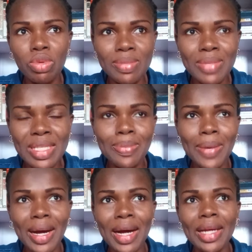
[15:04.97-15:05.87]
meat
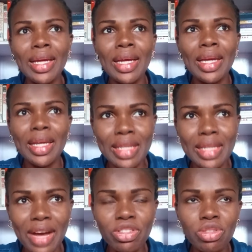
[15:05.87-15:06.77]
pie, in the
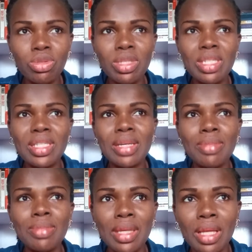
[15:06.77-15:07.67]
afternoon the same
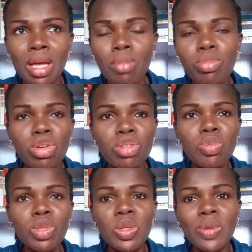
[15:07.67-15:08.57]
thing, because
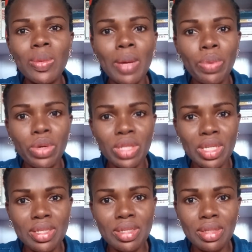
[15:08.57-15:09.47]
most of them are boarding
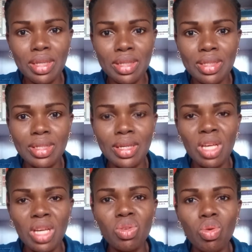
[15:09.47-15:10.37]
students,
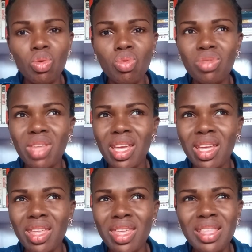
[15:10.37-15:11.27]
so they
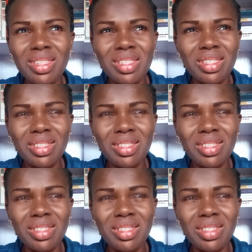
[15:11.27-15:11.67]
eat